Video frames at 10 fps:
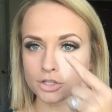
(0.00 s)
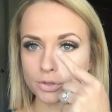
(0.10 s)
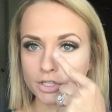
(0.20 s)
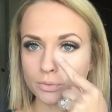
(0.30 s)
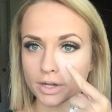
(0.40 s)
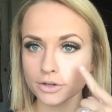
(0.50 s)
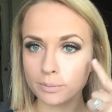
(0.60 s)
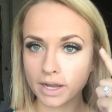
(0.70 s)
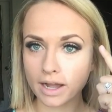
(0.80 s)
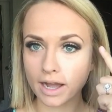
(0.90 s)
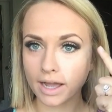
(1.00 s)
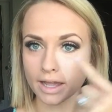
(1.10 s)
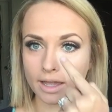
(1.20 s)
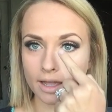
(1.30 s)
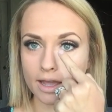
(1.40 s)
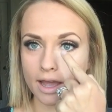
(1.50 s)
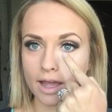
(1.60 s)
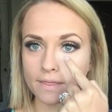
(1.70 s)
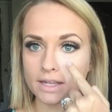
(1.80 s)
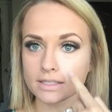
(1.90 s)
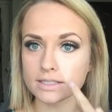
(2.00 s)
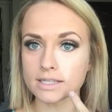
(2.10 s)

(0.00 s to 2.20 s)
So I do under my eye and then